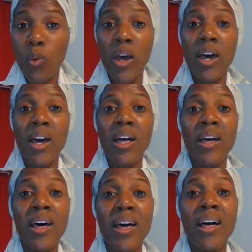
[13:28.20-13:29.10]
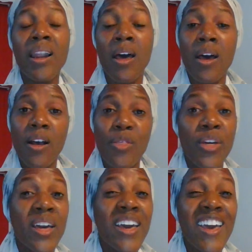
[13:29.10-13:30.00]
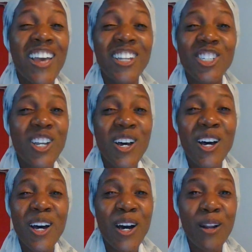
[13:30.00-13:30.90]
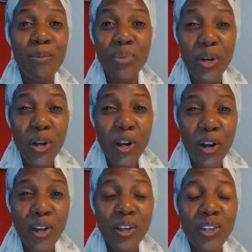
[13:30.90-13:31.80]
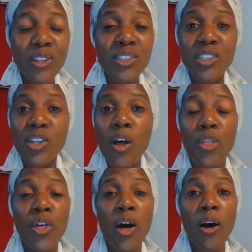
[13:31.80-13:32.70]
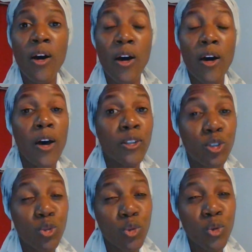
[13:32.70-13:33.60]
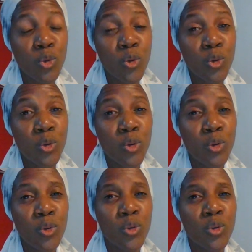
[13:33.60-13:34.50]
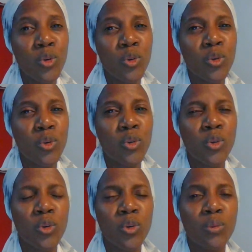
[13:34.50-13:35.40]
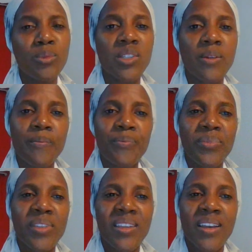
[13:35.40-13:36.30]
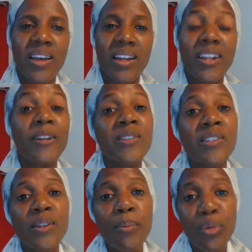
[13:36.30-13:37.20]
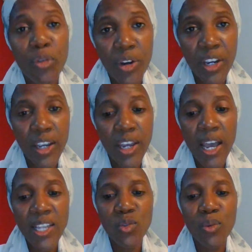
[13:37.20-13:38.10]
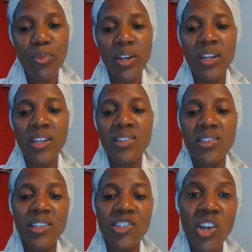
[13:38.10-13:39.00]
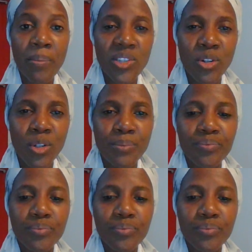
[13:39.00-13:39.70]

Well, they shall burst the tombs. Let us pray as we bring this chapter